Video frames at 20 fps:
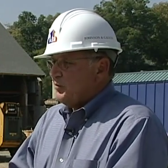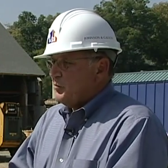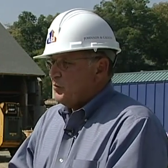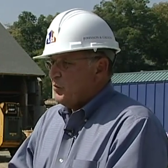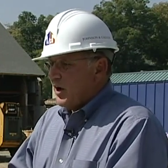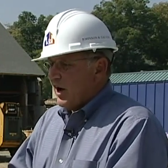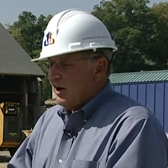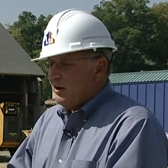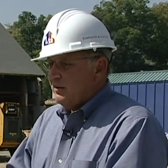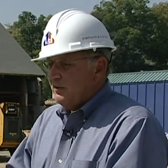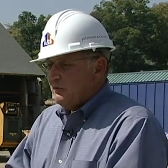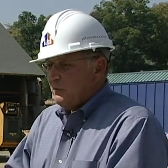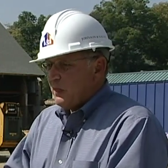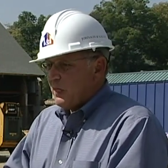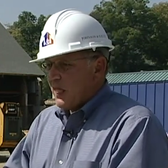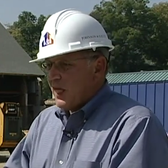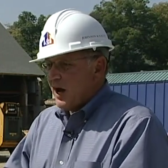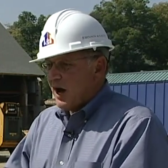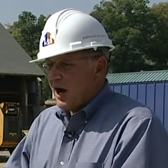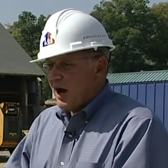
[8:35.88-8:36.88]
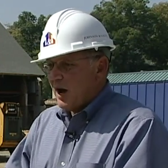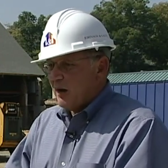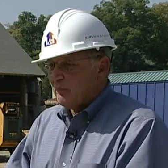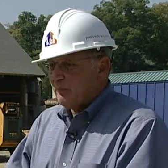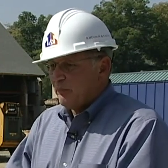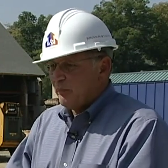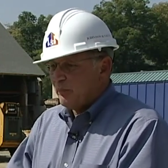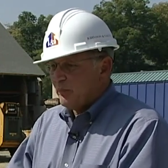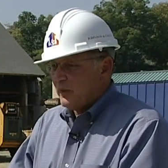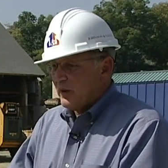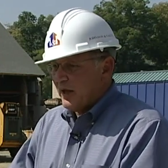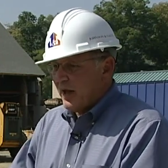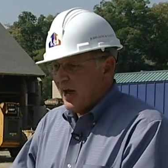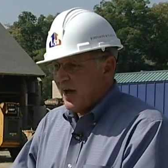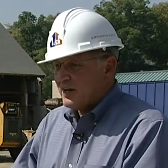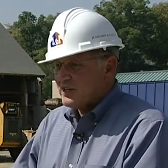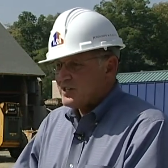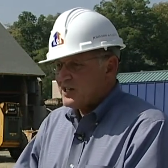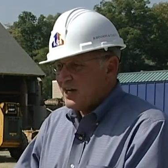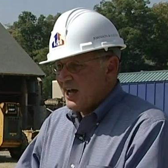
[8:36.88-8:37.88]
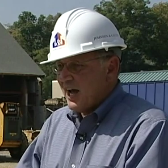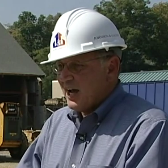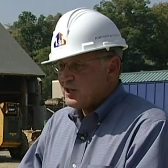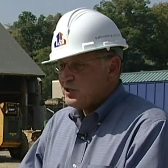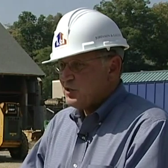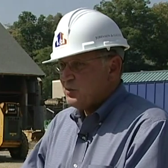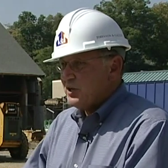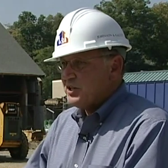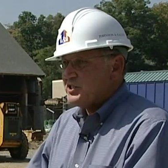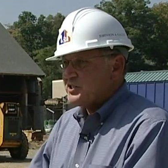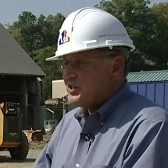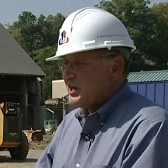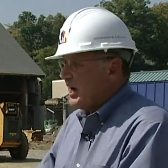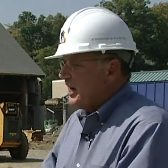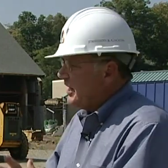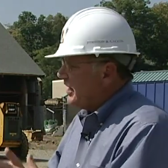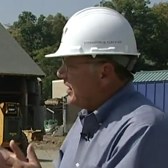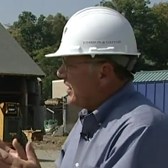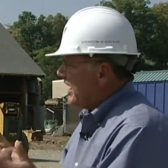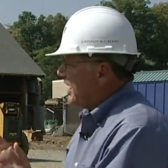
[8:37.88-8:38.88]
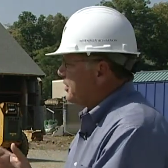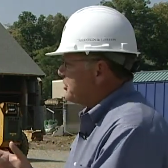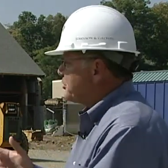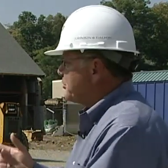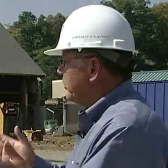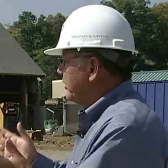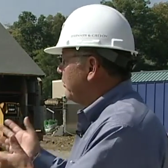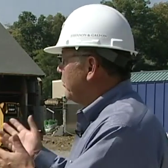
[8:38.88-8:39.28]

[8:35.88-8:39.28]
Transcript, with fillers: Well, um, as as we stated as we